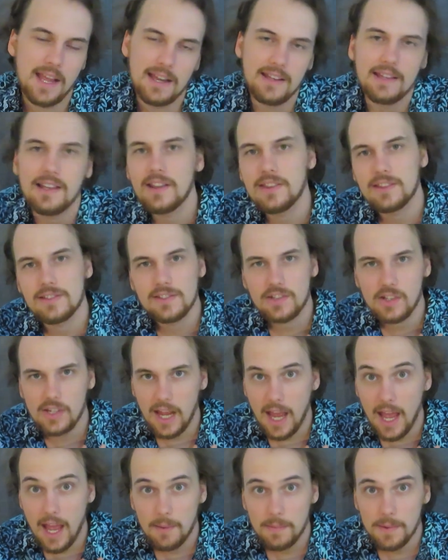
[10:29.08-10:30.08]
nothing's going
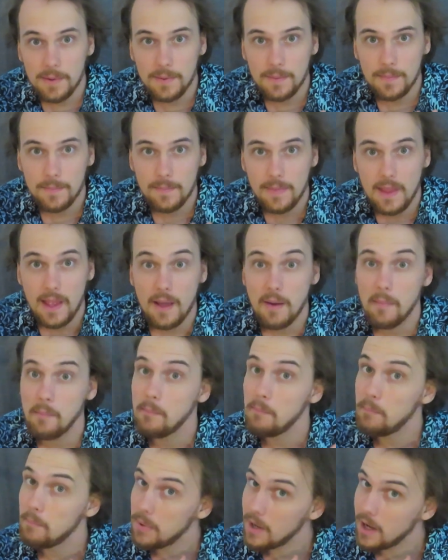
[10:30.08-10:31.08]
to happen.
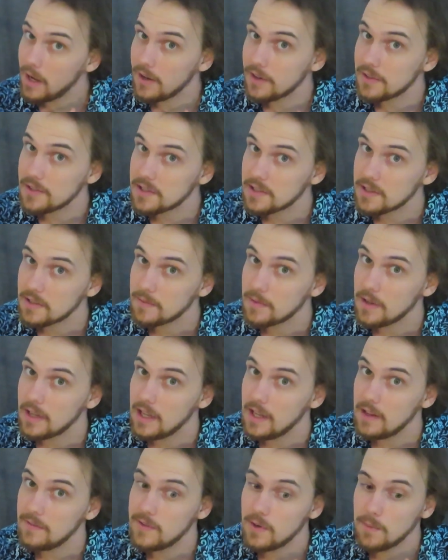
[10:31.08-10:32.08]
But
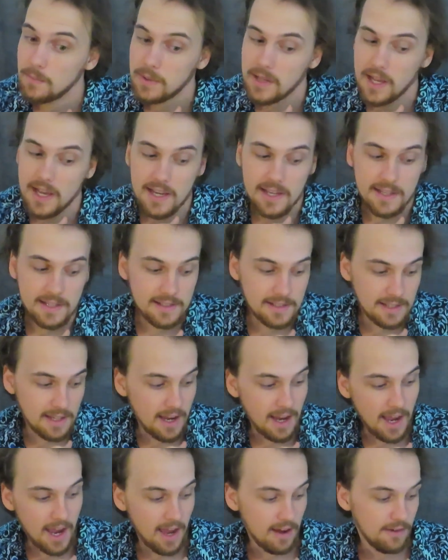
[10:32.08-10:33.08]
if your players
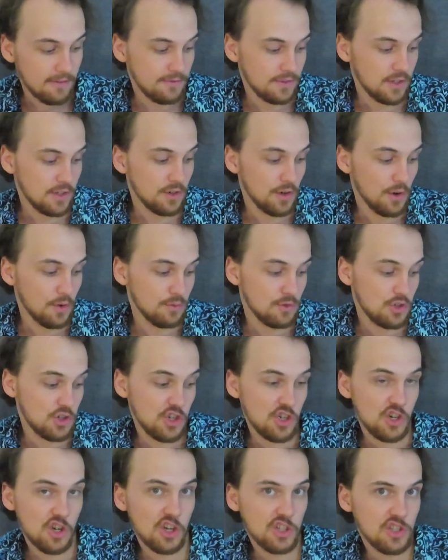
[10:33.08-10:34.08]
have,
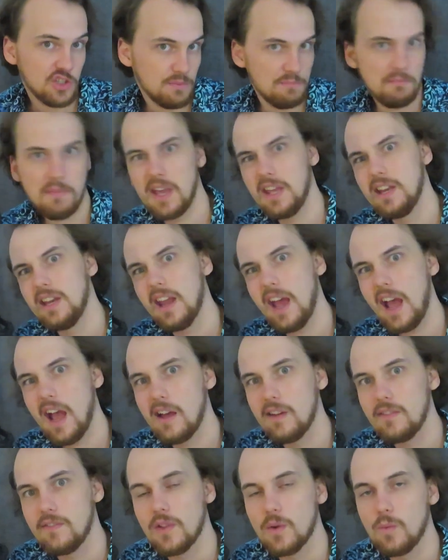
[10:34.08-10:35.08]
just made it
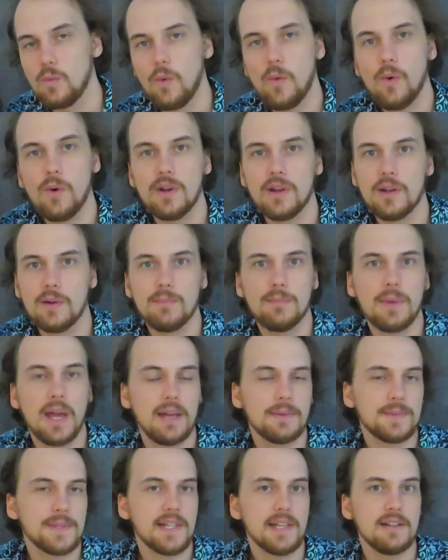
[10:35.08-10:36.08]
out of the water,
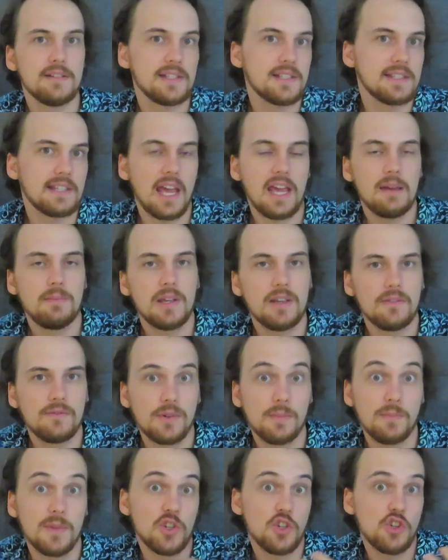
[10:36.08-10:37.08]
perhaps they're escaping
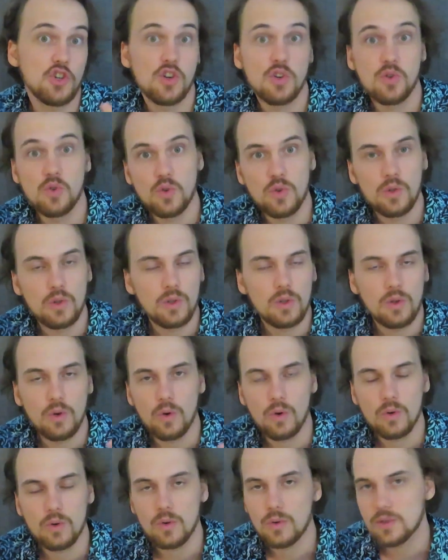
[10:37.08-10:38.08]
from the chul
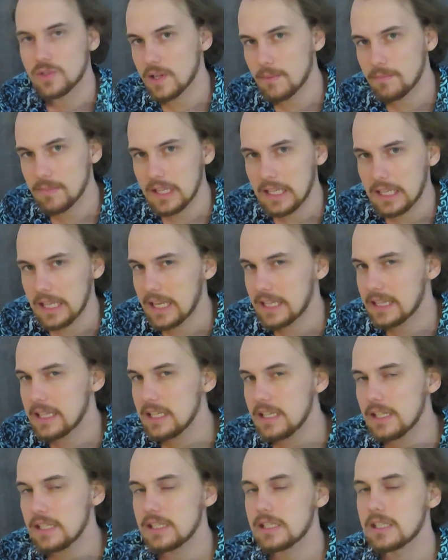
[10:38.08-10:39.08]
or something like
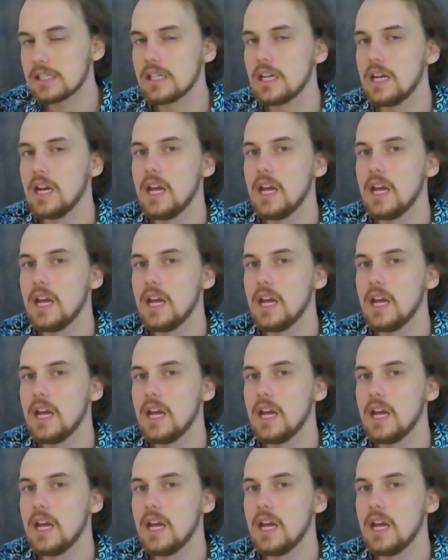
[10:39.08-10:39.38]
this,